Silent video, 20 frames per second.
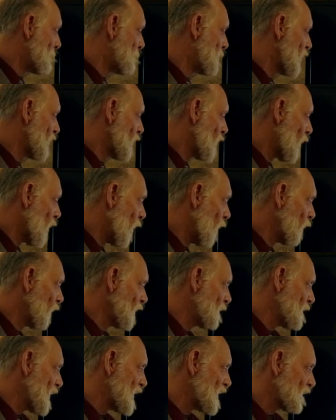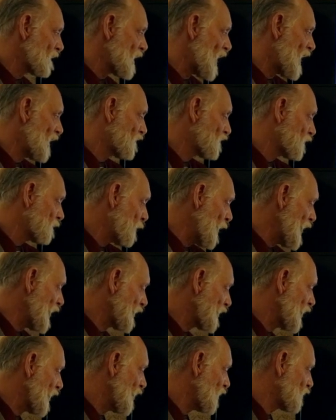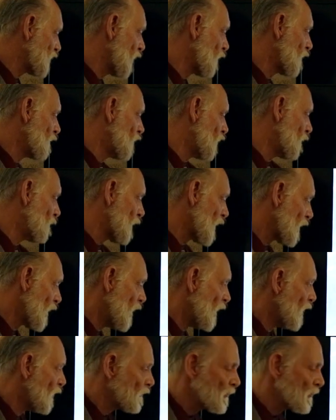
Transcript: but holy men of God spake as they were moved by the.